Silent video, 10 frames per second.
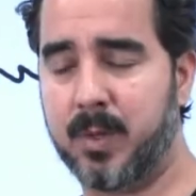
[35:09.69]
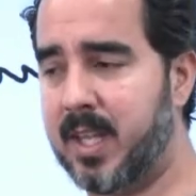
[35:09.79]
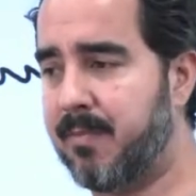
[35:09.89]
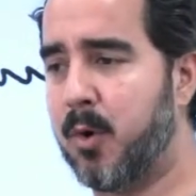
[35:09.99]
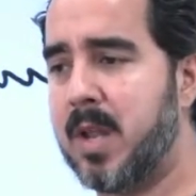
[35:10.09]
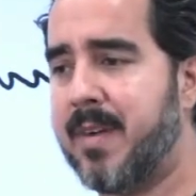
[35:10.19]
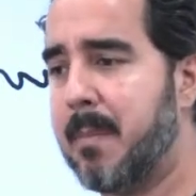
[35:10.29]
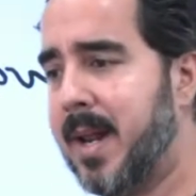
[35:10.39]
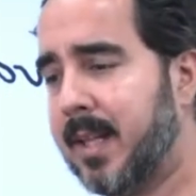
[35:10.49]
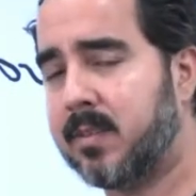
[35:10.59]
We did
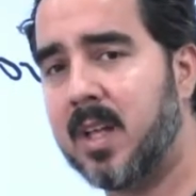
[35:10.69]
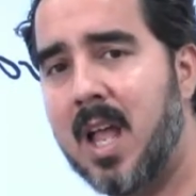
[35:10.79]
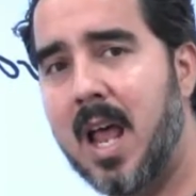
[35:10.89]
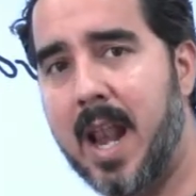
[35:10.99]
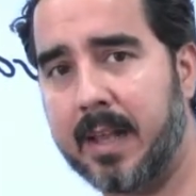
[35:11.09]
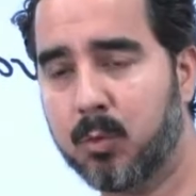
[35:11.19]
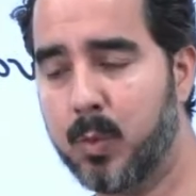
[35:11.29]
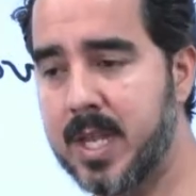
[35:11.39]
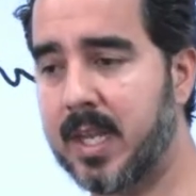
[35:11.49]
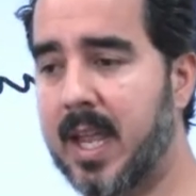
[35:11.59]
45 minutes last
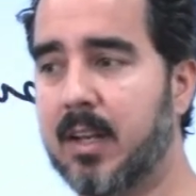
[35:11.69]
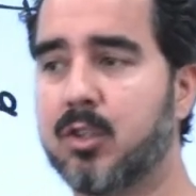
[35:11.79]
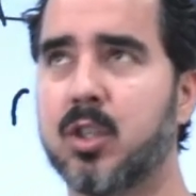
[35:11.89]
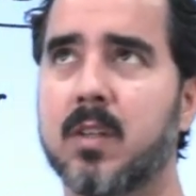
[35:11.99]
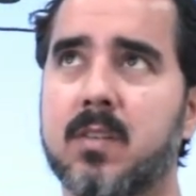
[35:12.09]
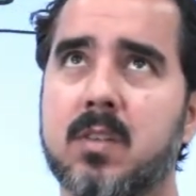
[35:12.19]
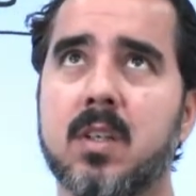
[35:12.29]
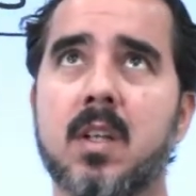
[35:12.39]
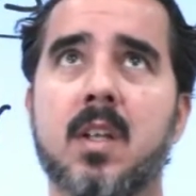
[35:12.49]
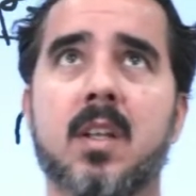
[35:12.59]
week, and just